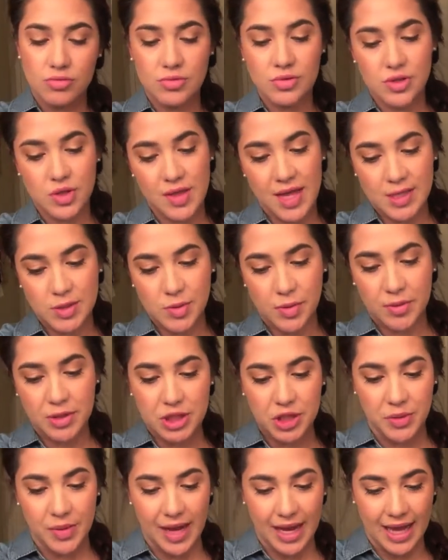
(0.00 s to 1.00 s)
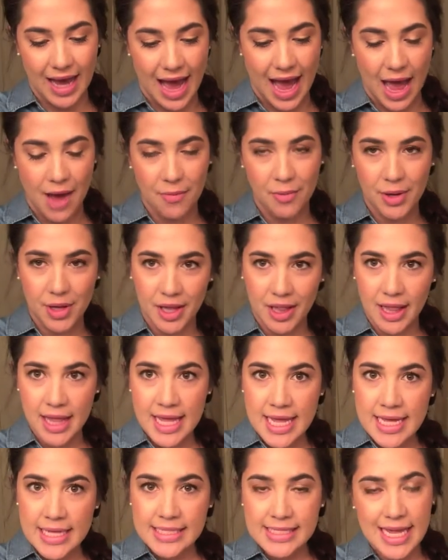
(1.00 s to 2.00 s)
So that's what we're doing. I will
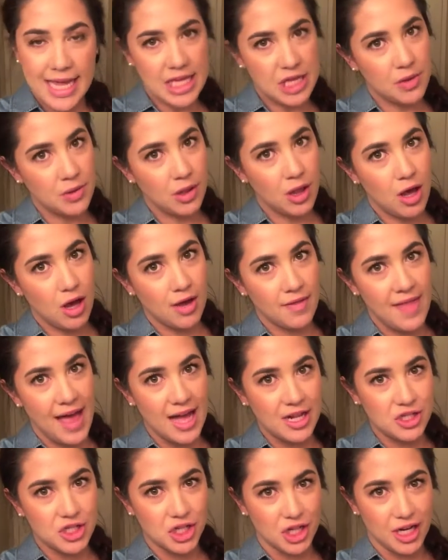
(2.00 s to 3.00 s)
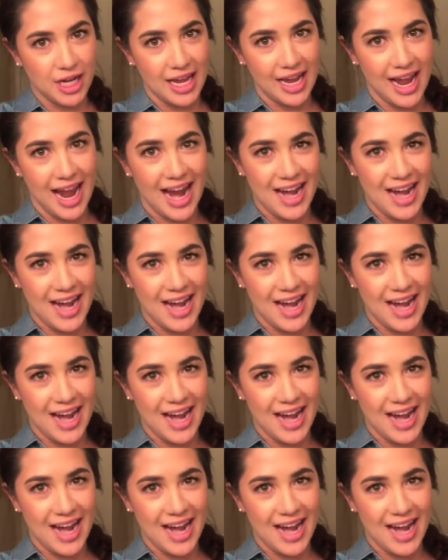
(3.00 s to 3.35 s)
take you along on that journey.